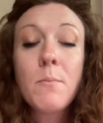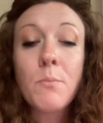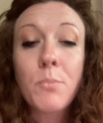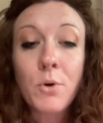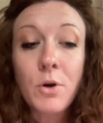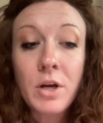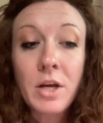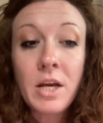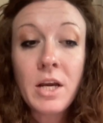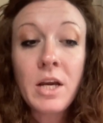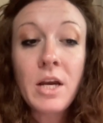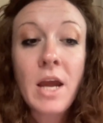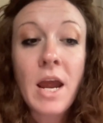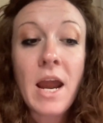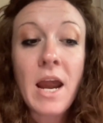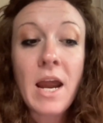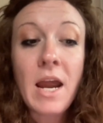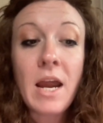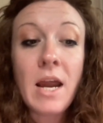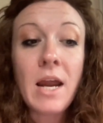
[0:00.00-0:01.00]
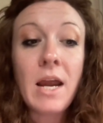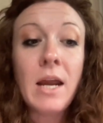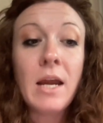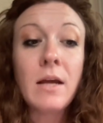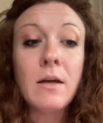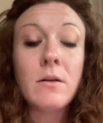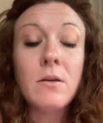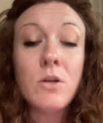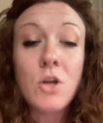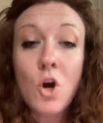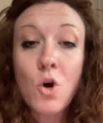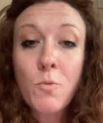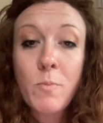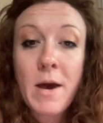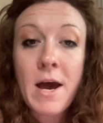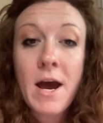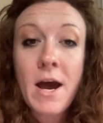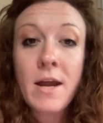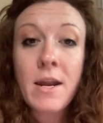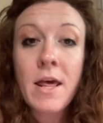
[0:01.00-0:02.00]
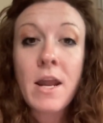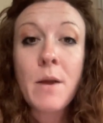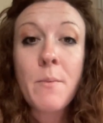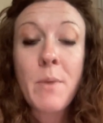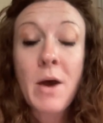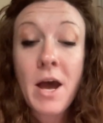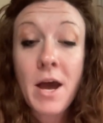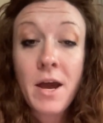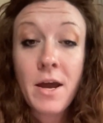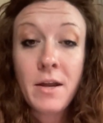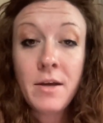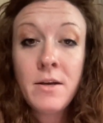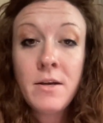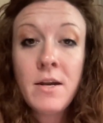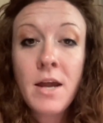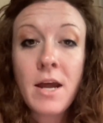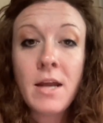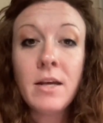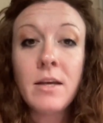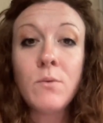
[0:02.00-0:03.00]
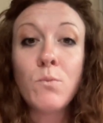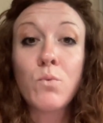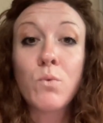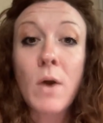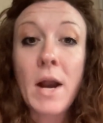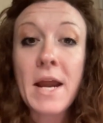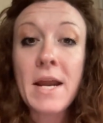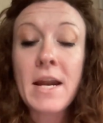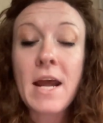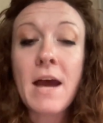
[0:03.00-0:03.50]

bring a notepad and a pen and write